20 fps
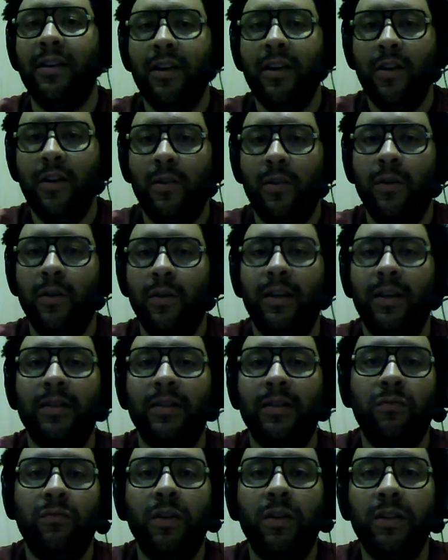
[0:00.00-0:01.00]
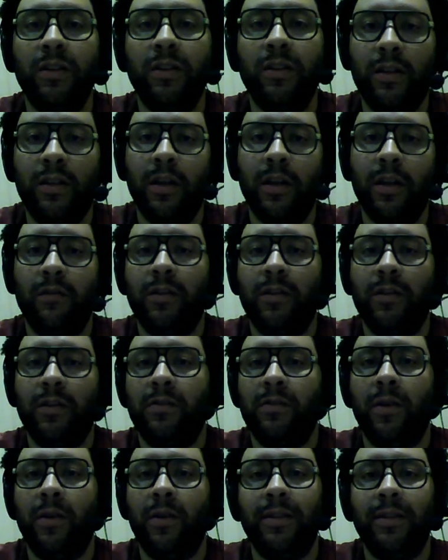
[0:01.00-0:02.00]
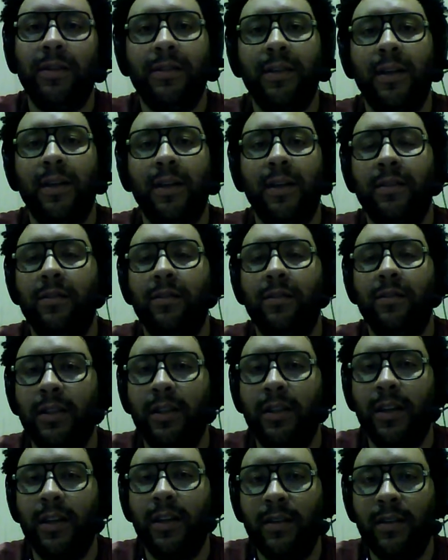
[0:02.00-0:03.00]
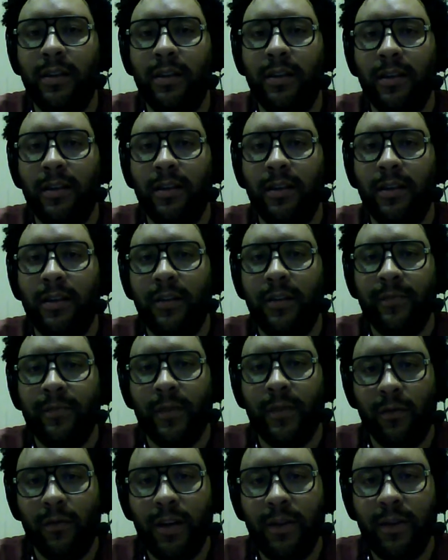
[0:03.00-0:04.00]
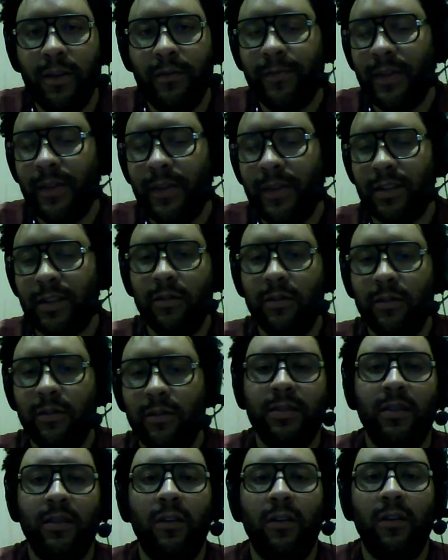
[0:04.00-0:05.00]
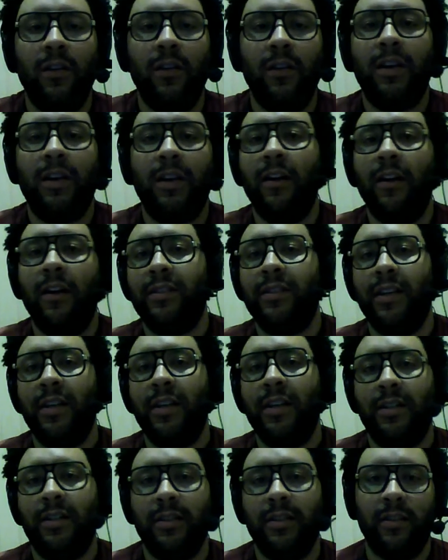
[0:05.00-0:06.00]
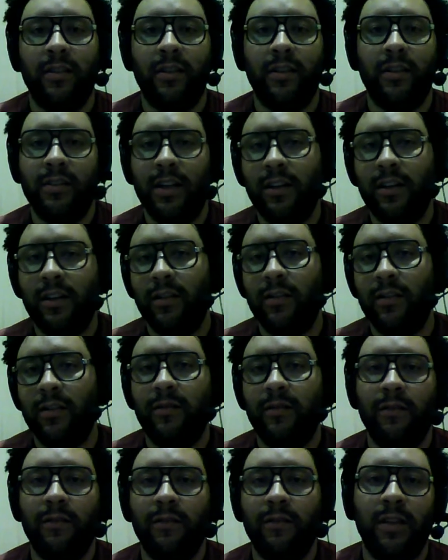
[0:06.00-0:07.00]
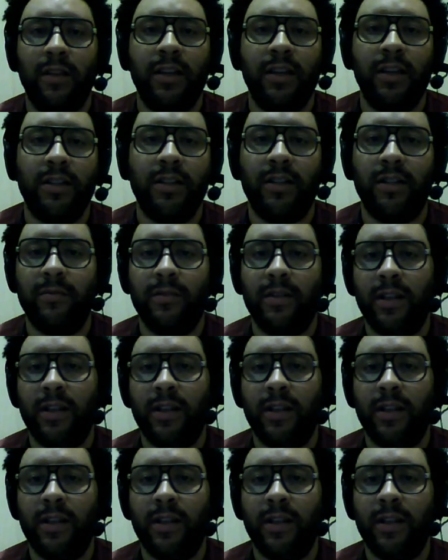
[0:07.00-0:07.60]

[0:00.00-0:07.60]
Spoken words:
Or that's one of the great reasons why I decided to connect. Right? So these are all conversation starters. They cultivate relationships.